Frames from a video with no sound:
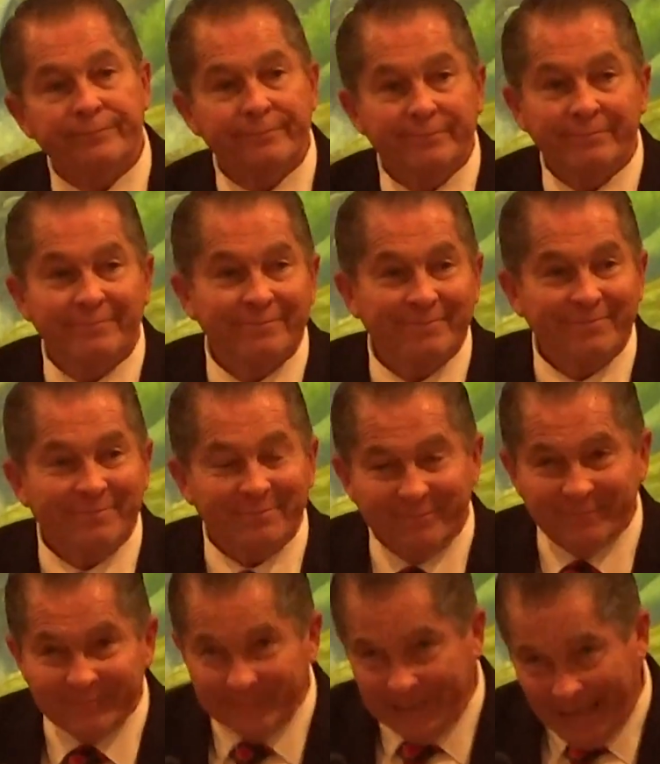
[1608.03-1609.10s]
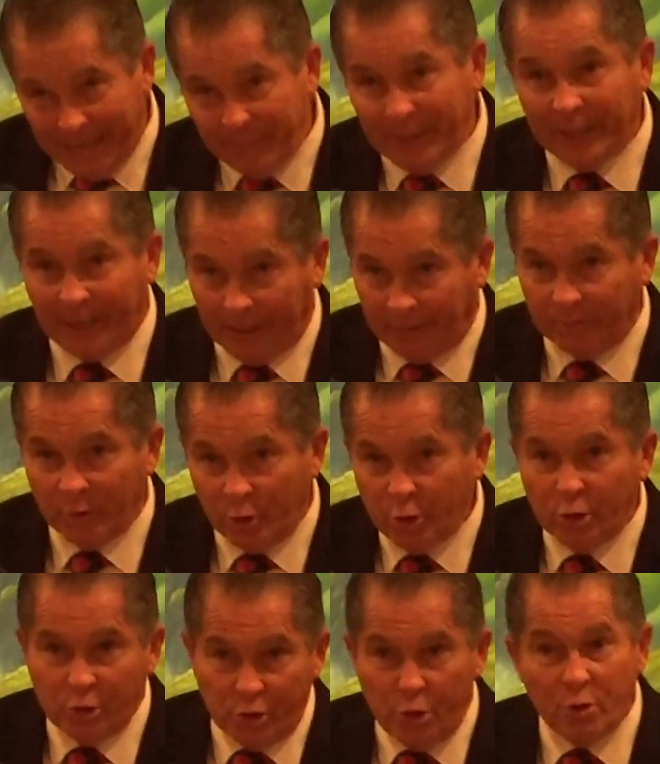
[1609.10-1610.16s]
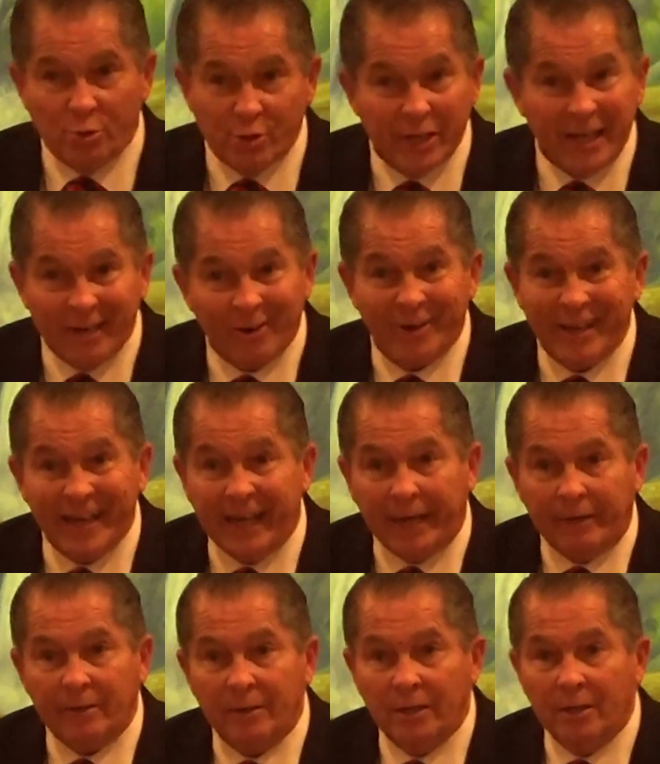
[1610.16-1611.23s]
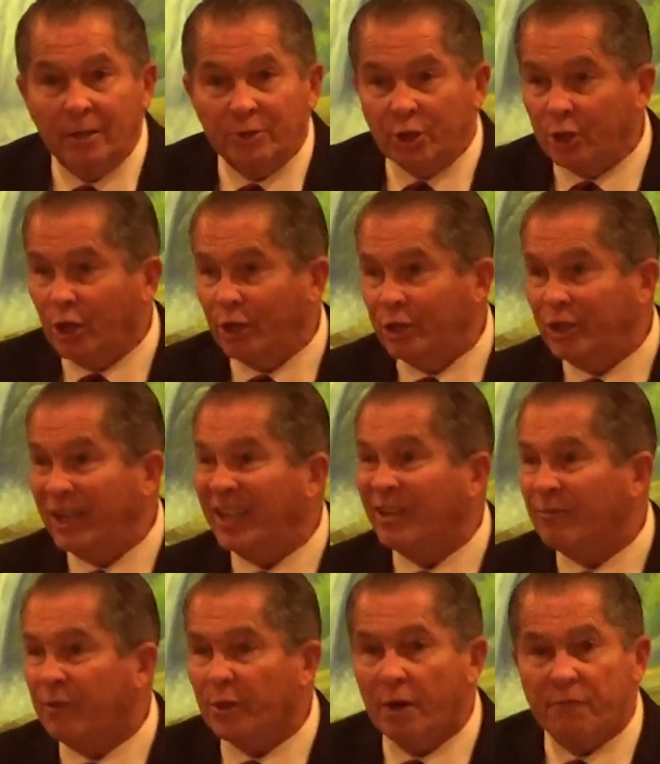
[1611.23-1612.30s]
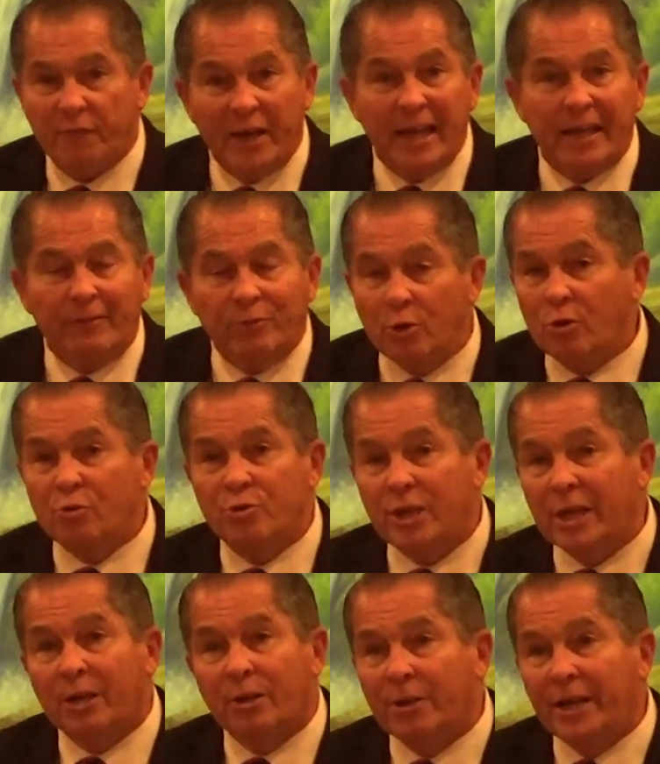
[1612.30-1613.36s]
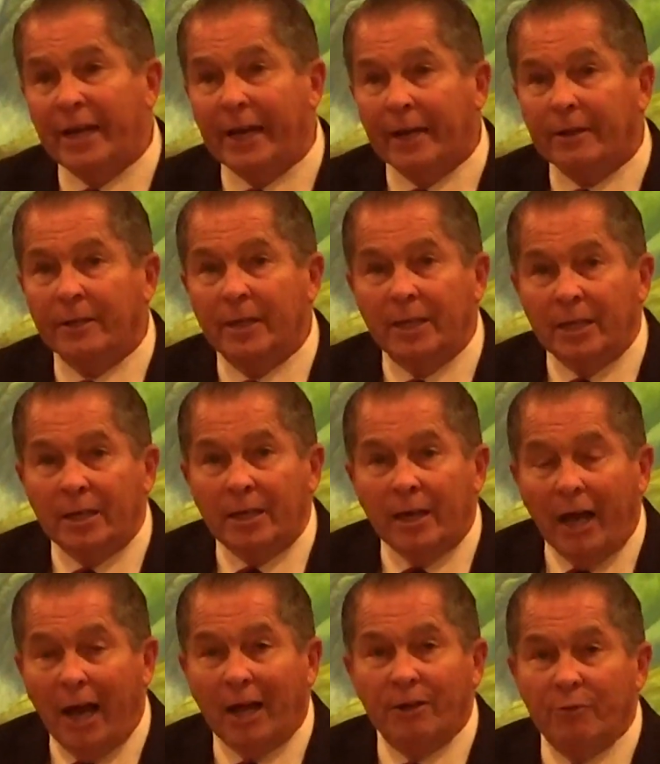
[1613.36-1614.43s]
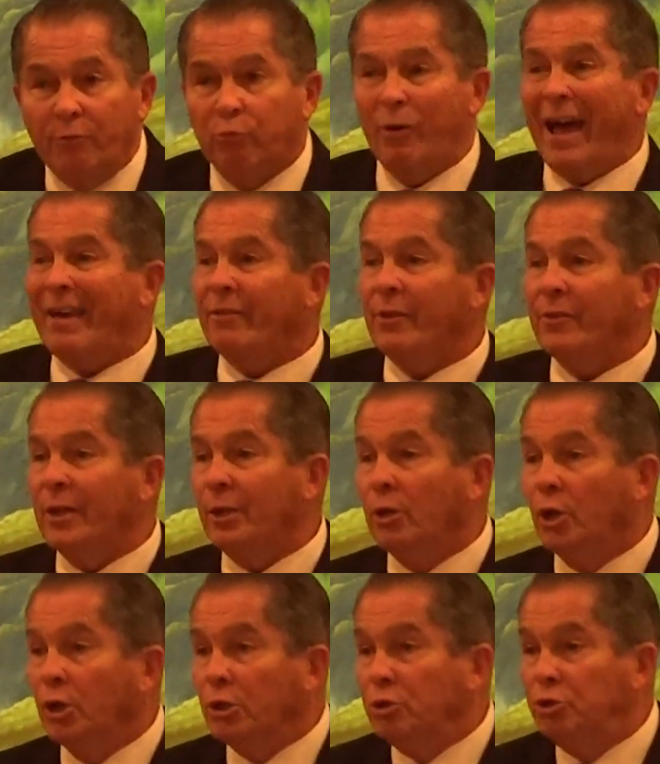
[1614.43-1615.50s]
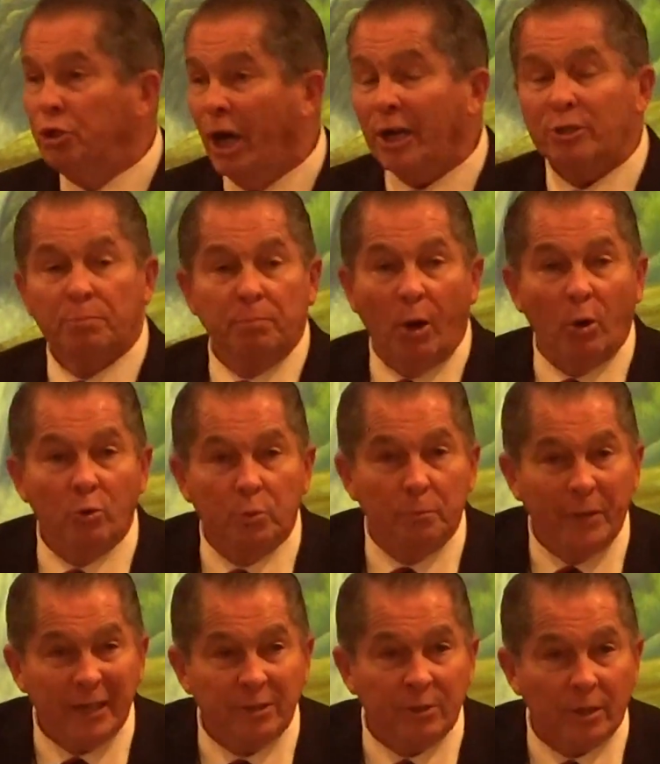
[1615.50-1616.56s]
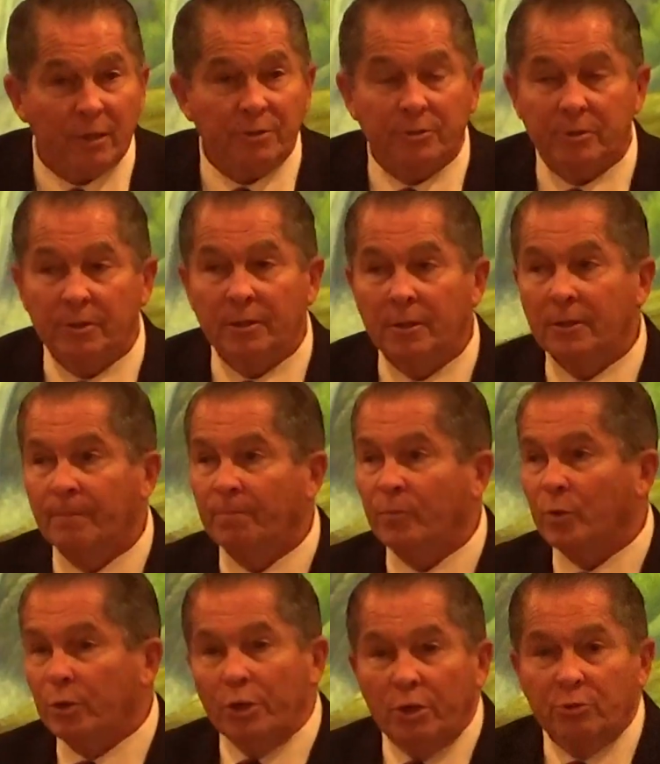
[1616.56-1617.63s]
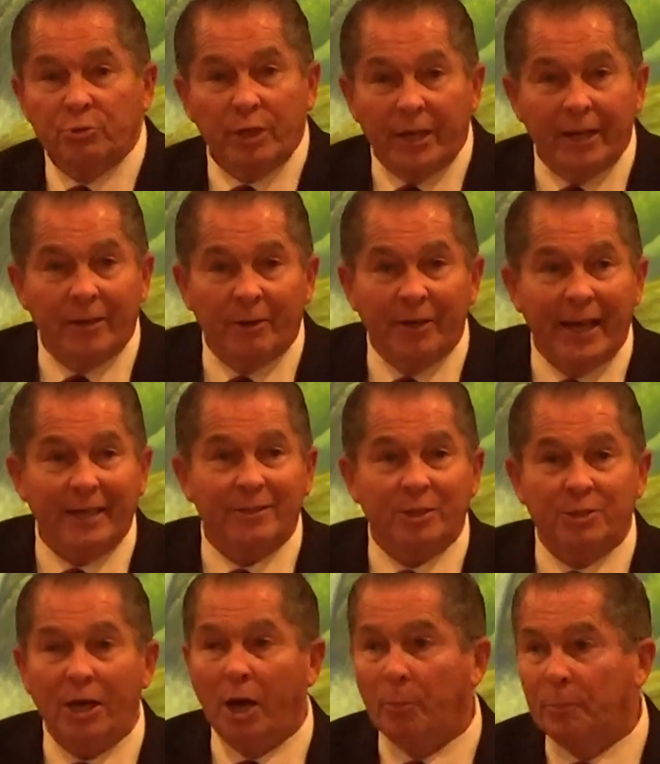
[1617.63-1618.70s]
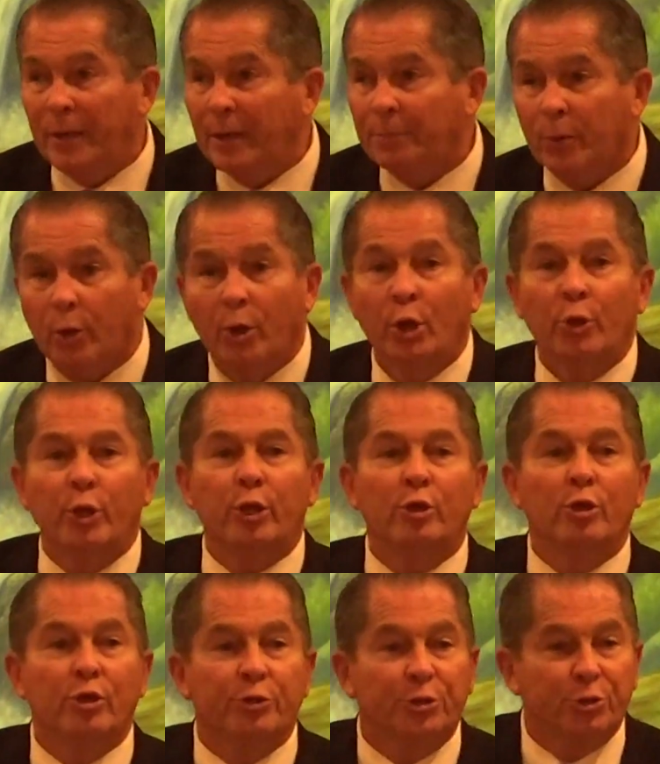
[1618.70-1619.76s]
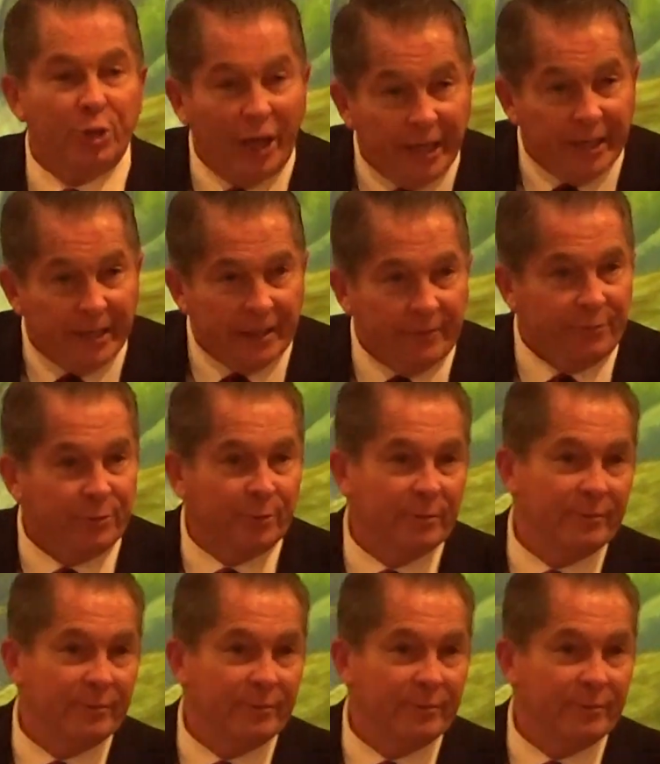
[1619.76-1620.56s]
Amen. Amen. Use the internet to contend for the faith. Use the internet uh, rather than just post pictures. Use the internet to tell people that you're saved.